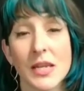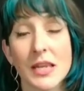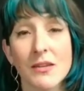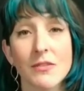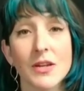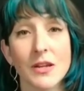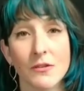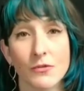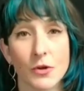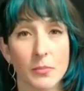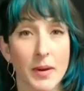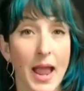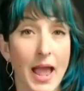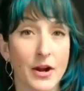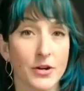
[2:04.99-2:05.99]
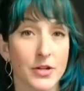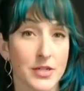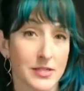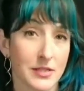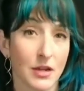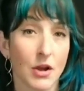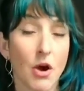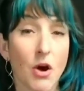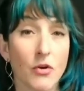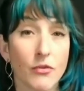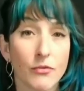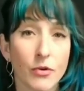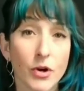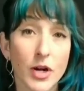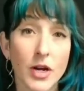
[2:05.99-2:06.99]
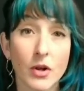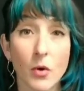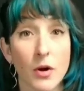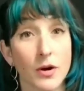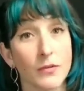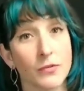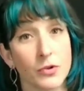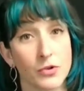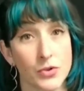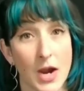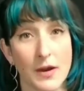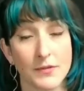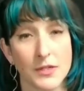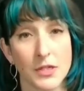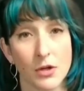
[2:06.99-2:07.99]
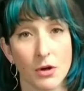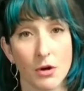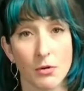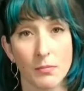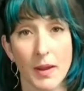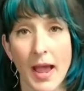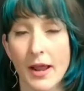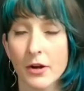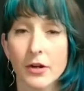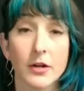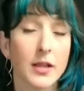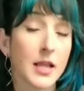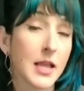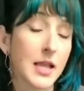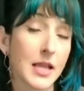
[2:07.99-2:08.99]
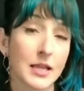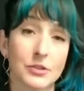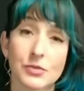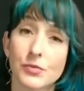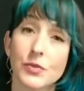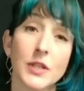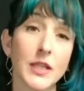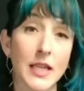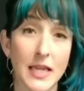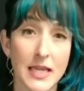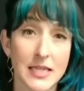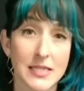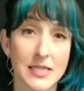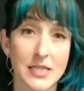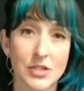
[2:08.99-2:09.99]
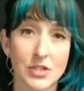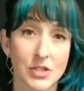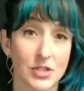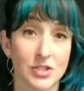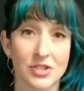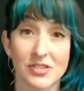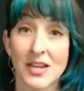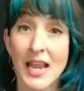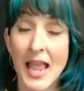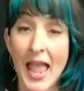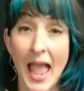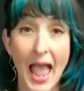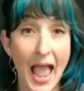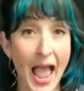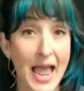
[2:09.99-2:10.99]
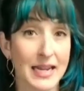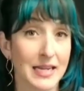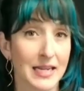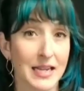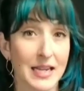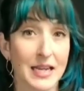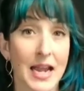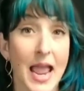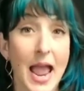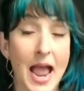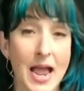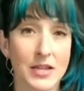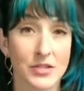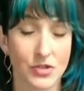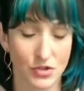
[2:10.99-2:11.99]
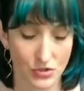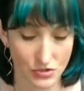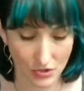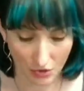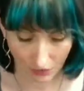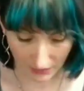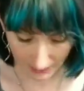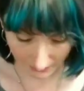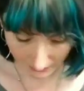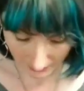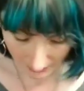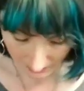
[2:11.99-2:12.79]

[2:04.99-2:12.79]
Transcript: Even if your pattern doesn't call for it or if you're drafting your own pattern, it's really easy to just add it in as you're sewing.